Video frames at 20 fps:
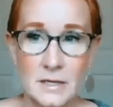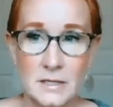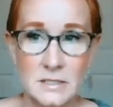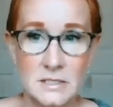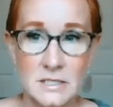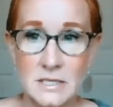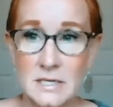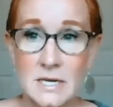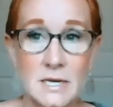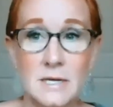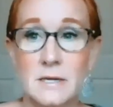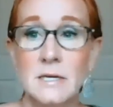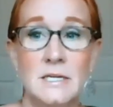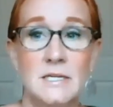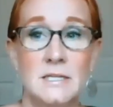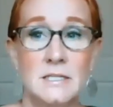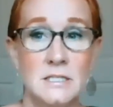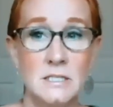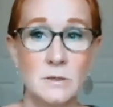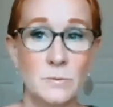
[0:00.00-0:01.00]
it didn't
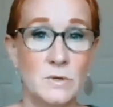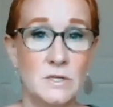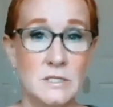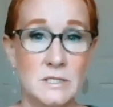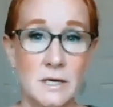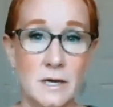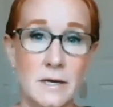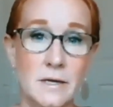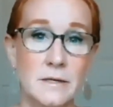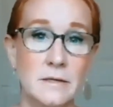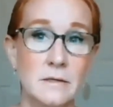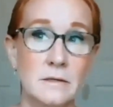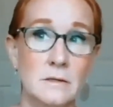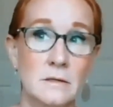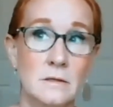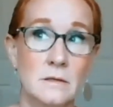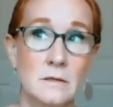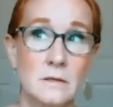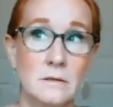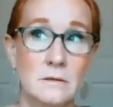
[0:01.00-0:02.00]
need to be
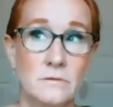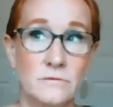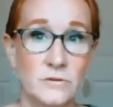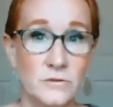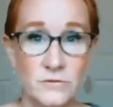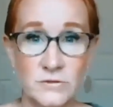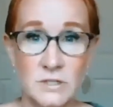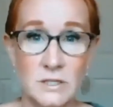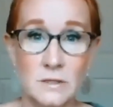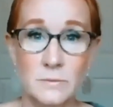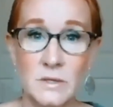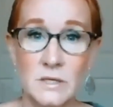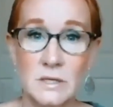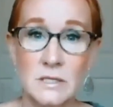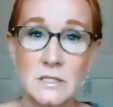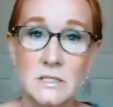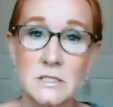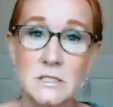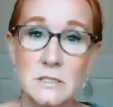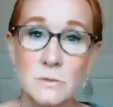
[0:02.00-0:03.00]
done 15
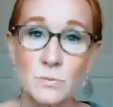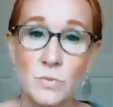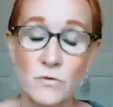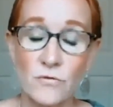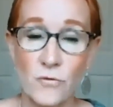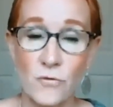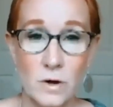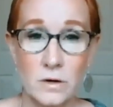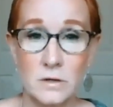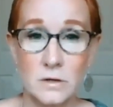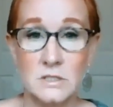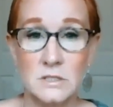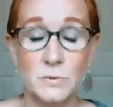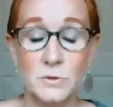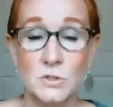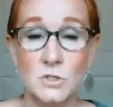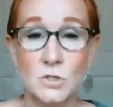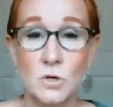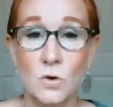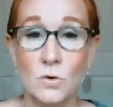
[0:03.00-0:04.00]
minutes before I was
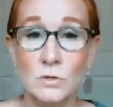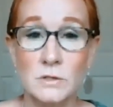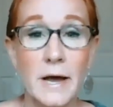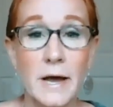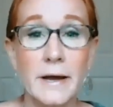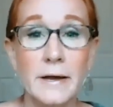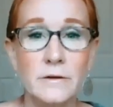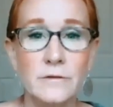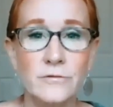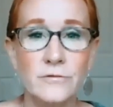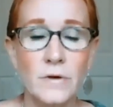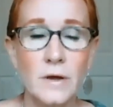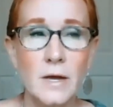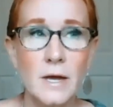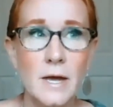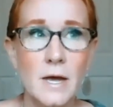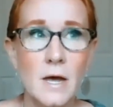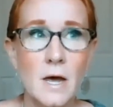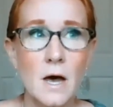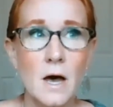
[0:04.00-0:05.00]
supposed to go live.
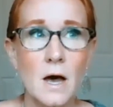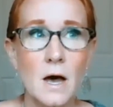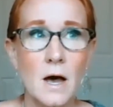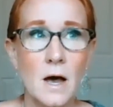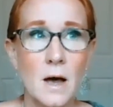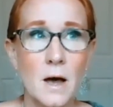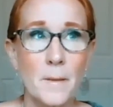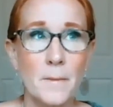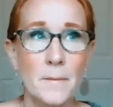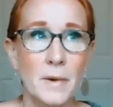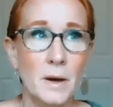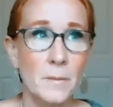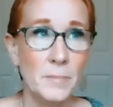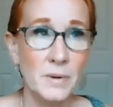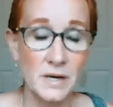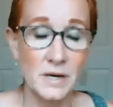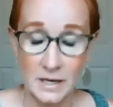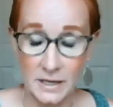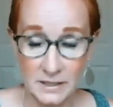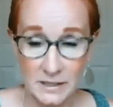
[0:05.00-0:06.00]
Um,
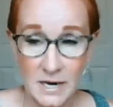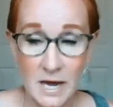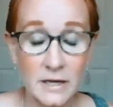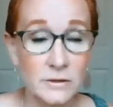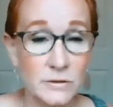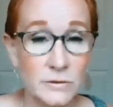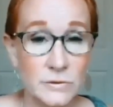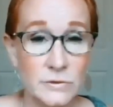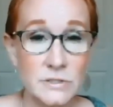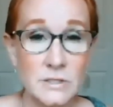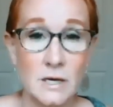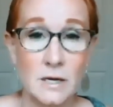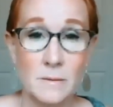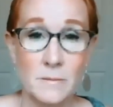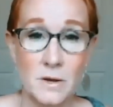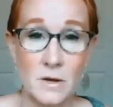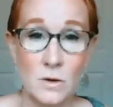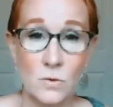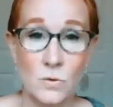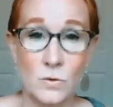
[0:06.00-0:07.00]
but I had not used
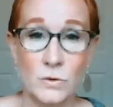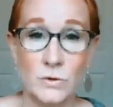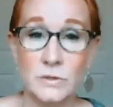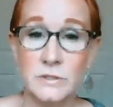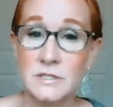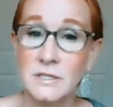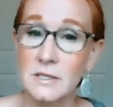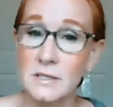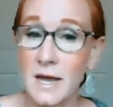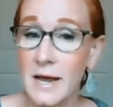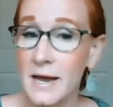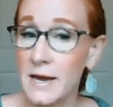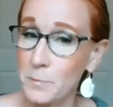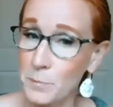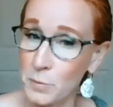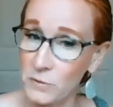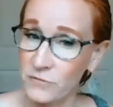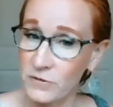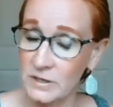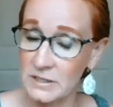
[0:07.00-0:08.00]
any of my oils, and the
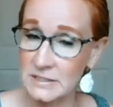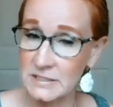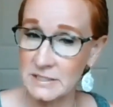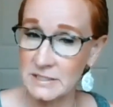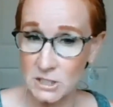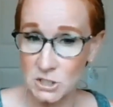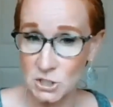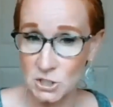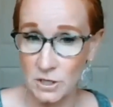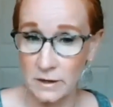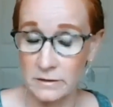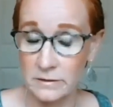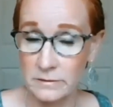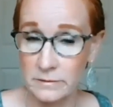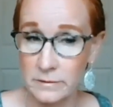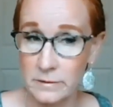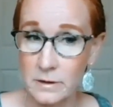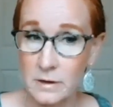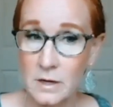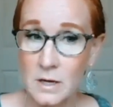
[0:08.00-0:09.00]

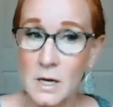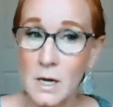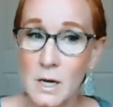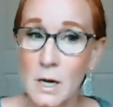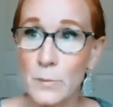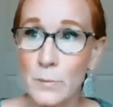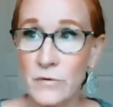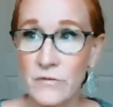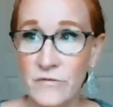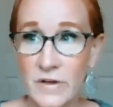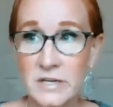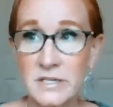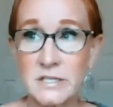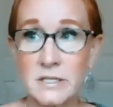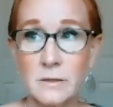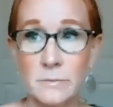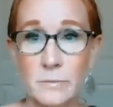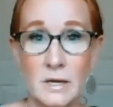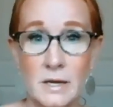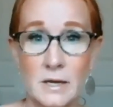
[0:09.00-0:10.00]
hyperfixation
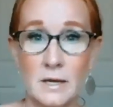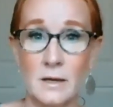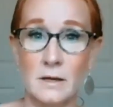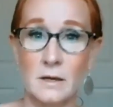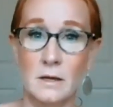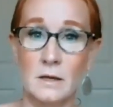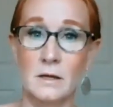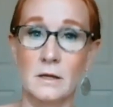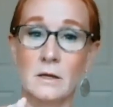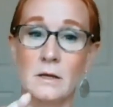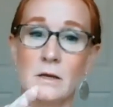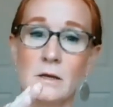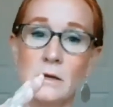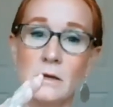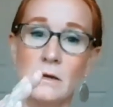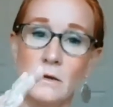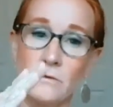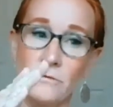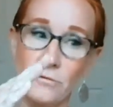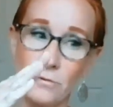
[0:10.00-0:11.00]
prevented me
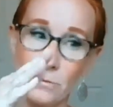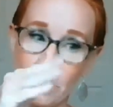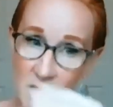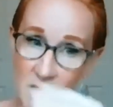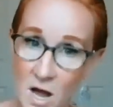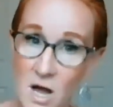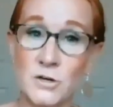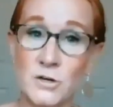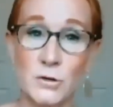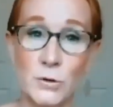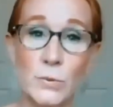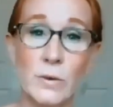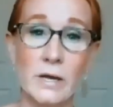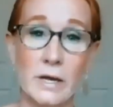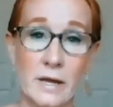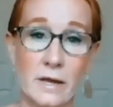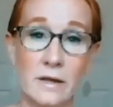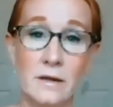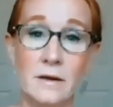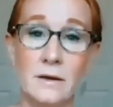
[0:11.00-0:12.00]
from not
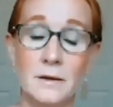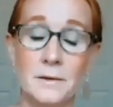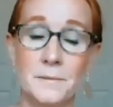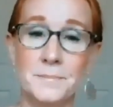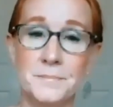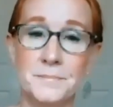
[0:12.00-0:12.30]
doing it,